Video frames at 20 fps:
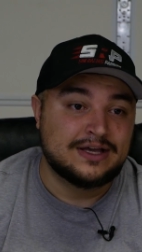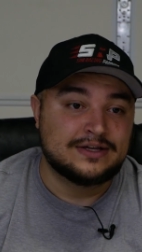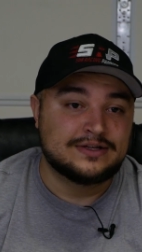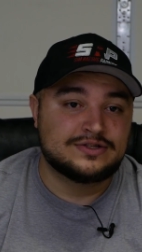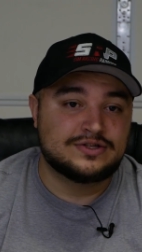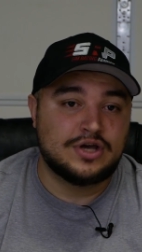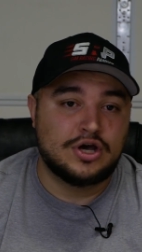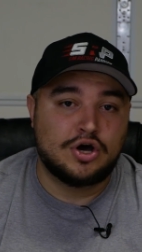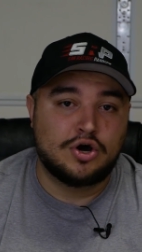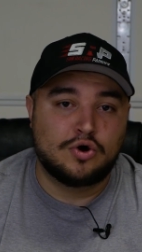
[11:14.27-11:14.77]

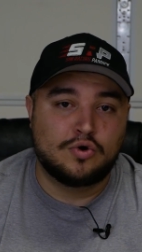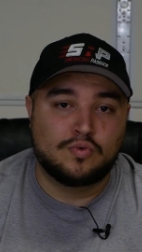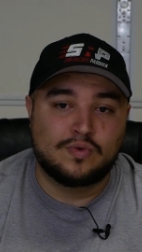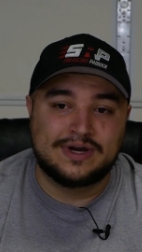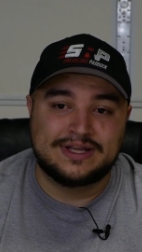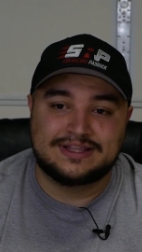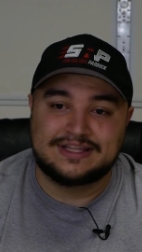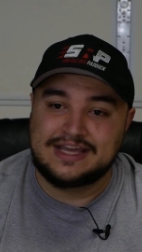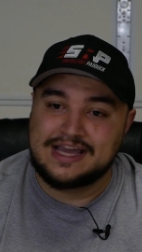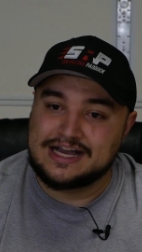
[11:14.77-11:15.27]
So
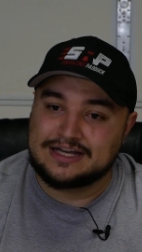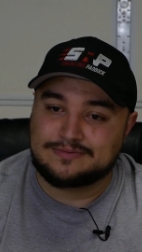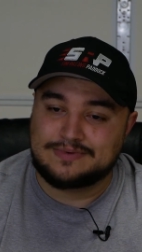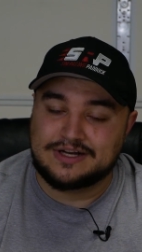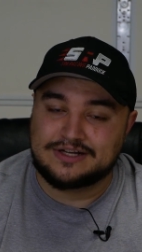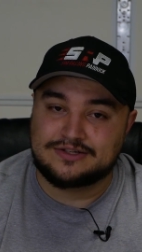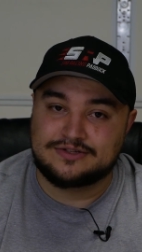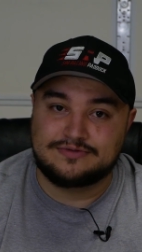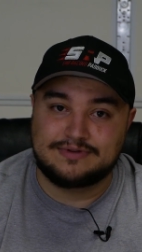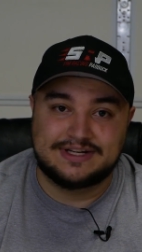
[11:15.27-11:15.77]
with the
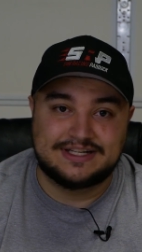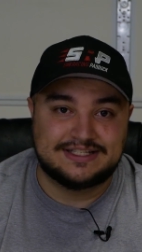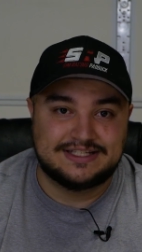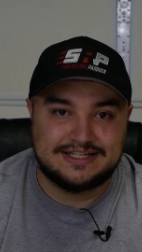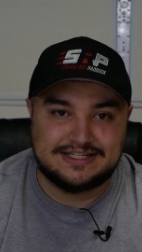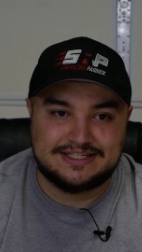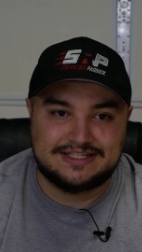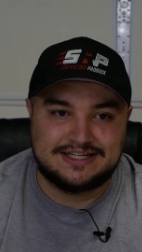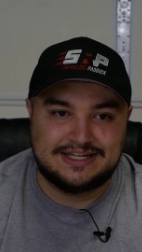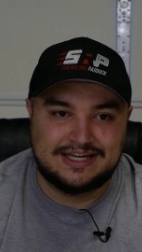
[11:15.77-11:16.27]
Xbox three
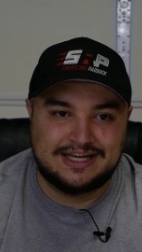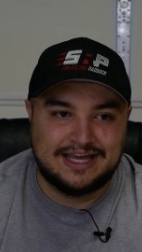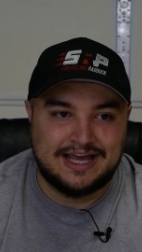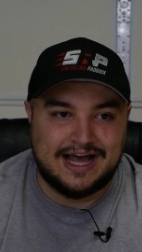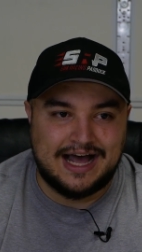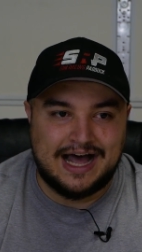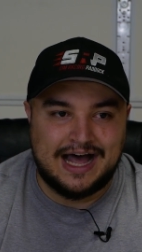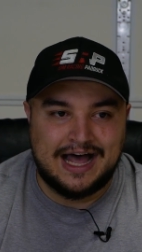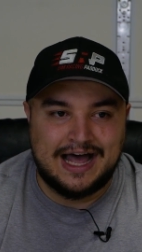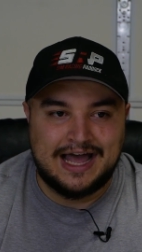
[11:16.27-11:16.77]
sixty,
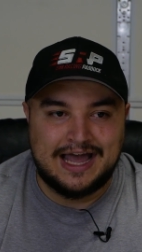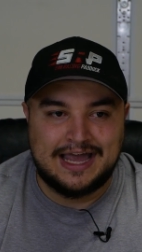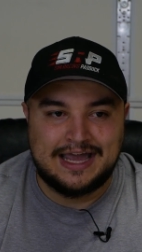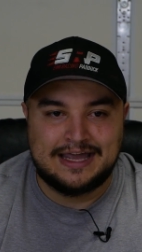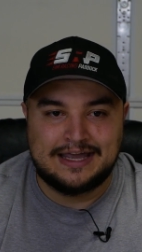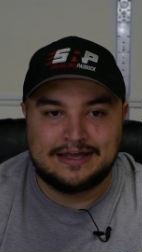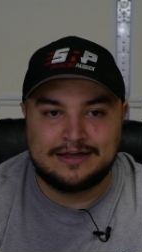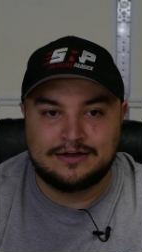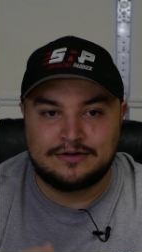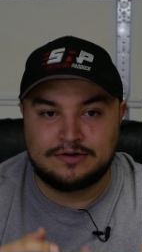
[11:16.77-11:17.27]

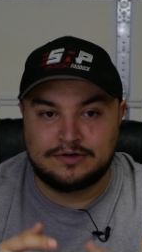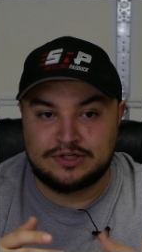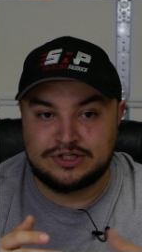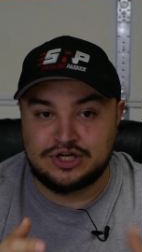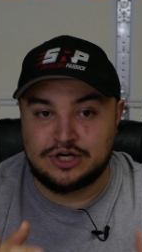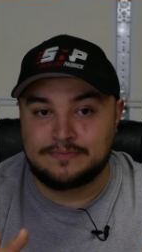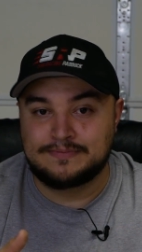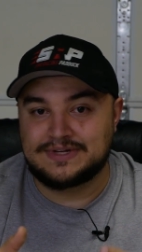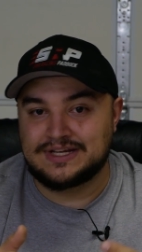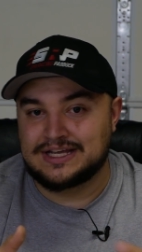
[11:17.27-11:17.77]
I
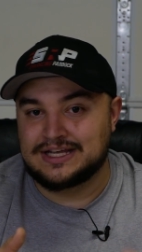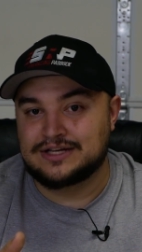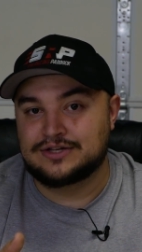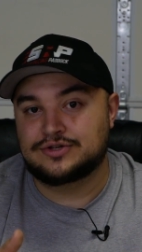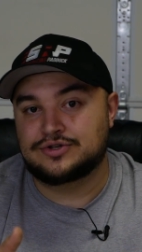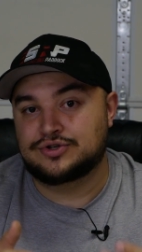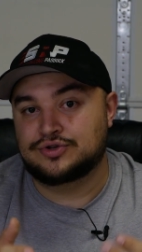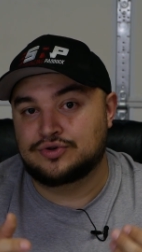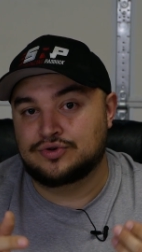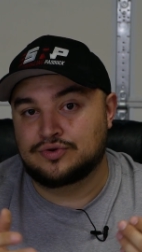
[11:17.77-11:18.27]
jumped
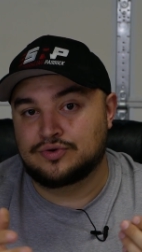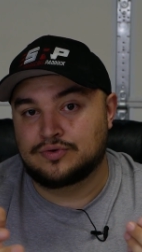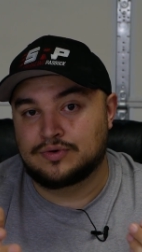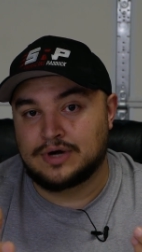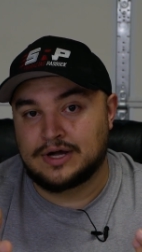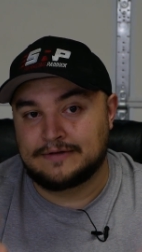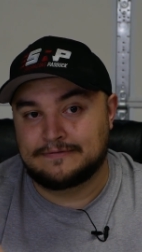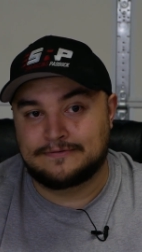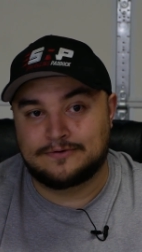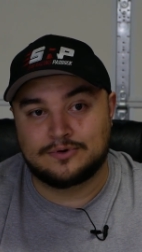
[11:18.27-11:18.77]

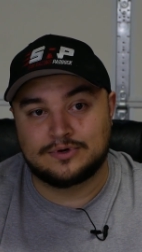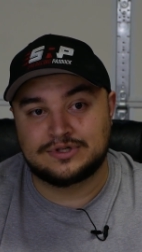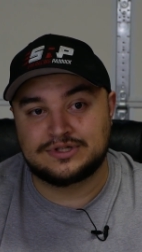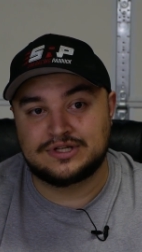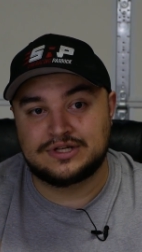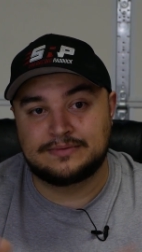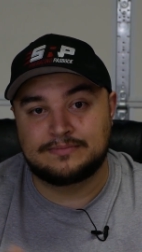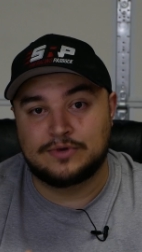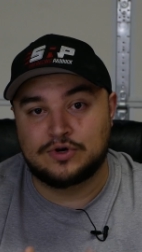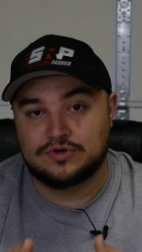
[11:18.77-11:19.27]
into
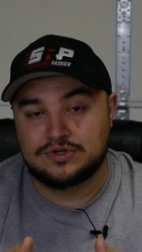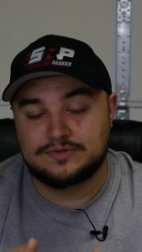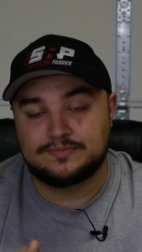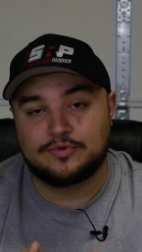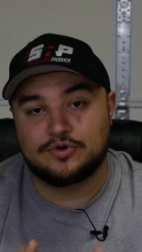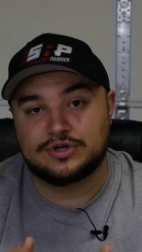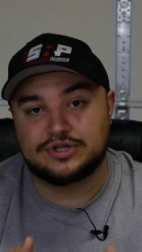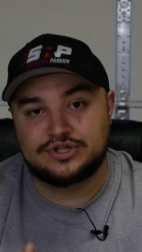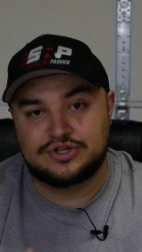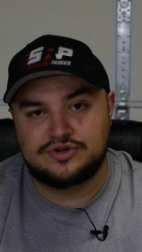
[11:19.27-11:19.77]
Forza
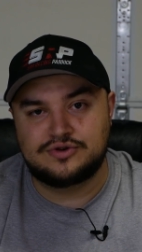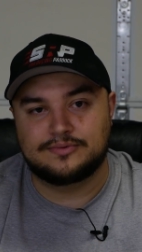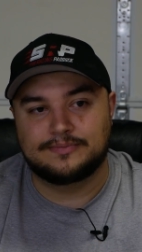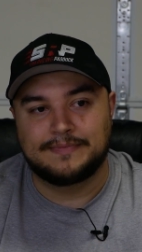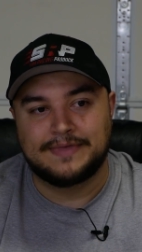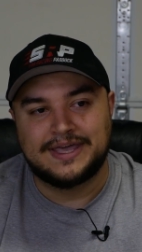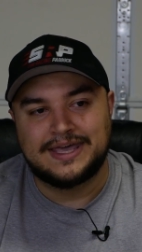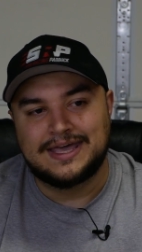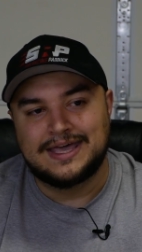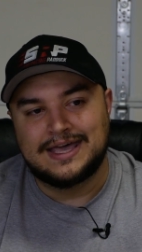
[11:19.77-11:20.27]
Motorsport two.
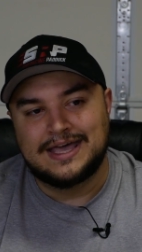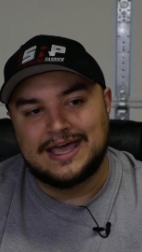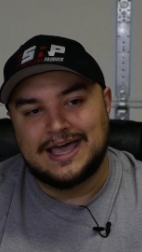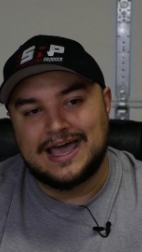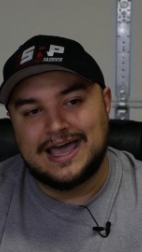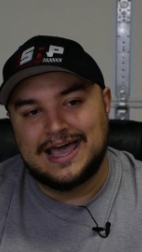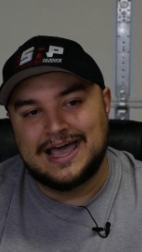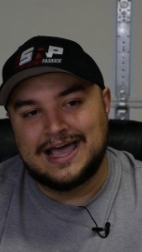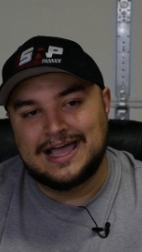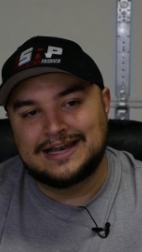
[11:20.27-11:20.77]

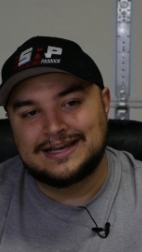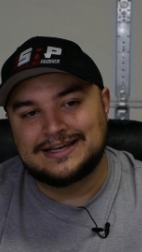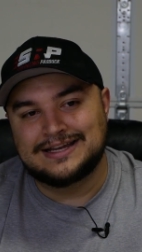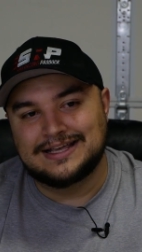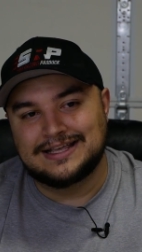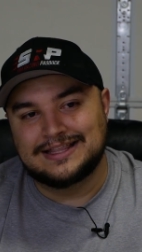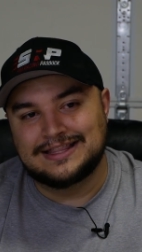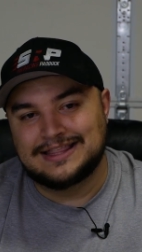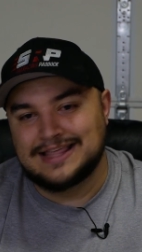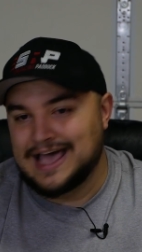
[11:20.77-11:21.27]
And
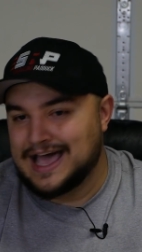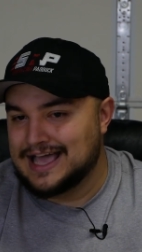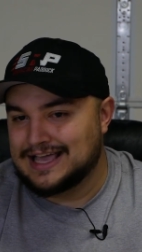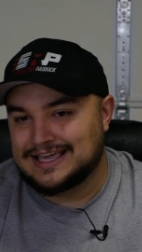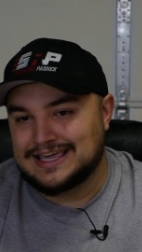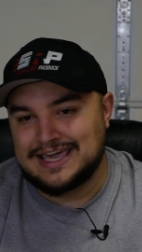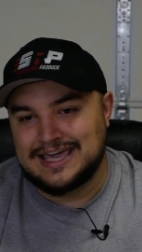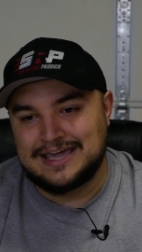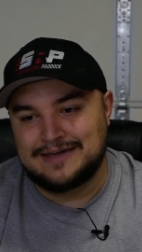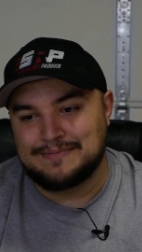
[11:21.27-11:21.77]
that
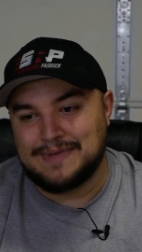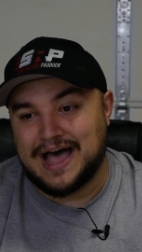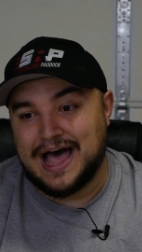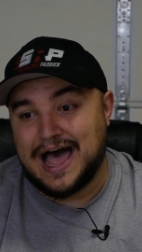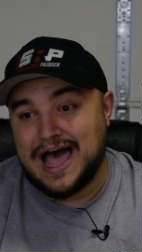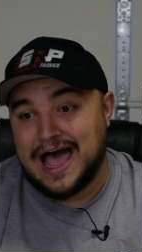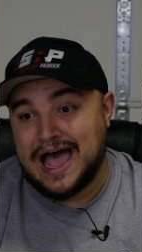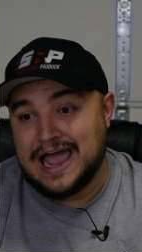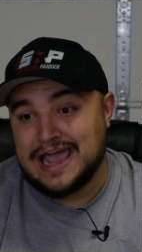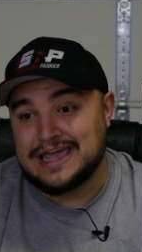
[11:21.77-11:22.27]
game
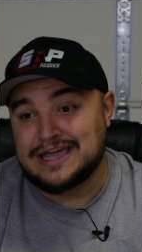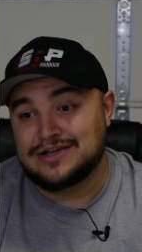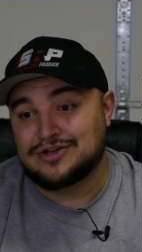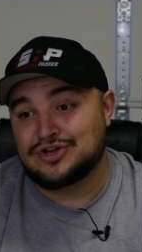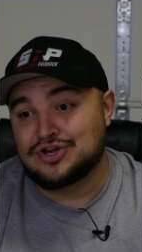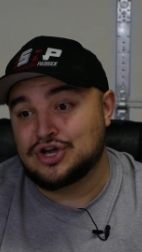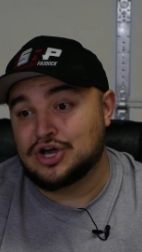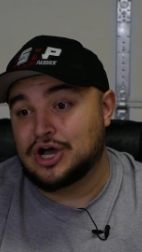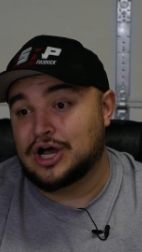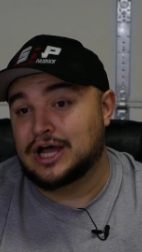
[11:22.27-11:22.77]
I
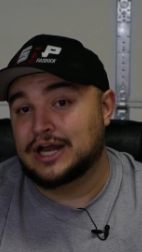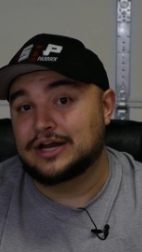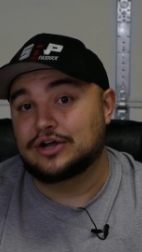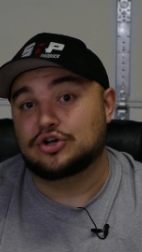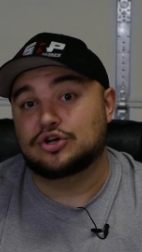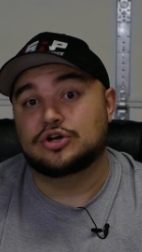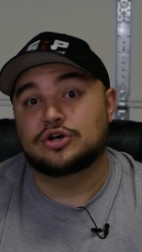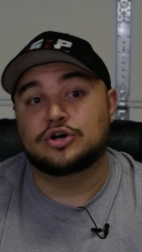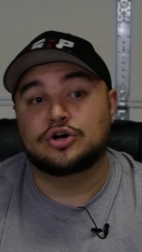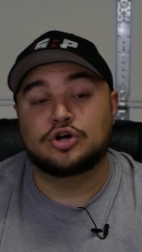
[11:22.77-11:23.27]
got
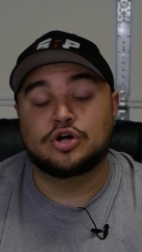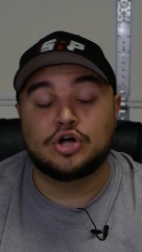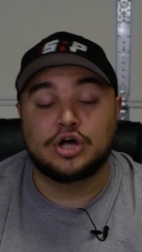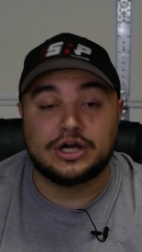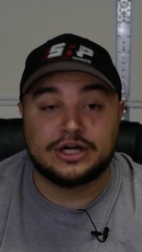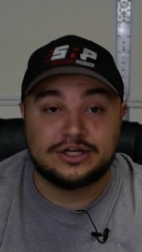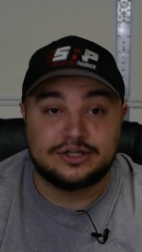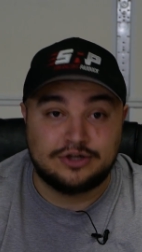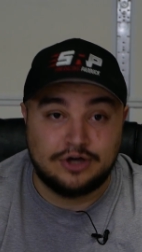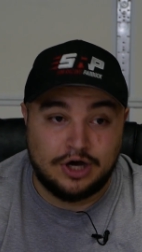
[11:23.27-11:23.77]

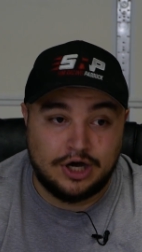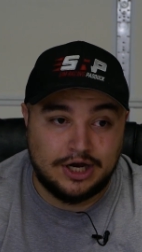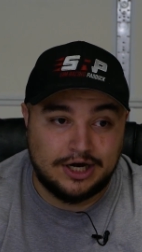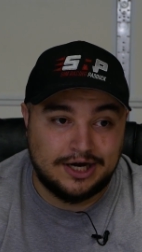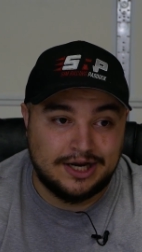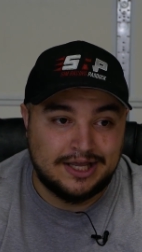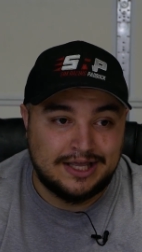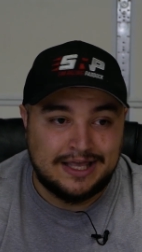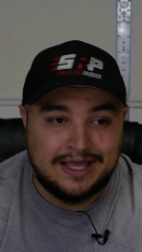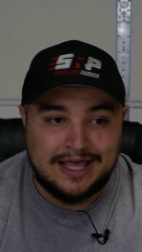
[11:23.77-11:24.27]
hooked on.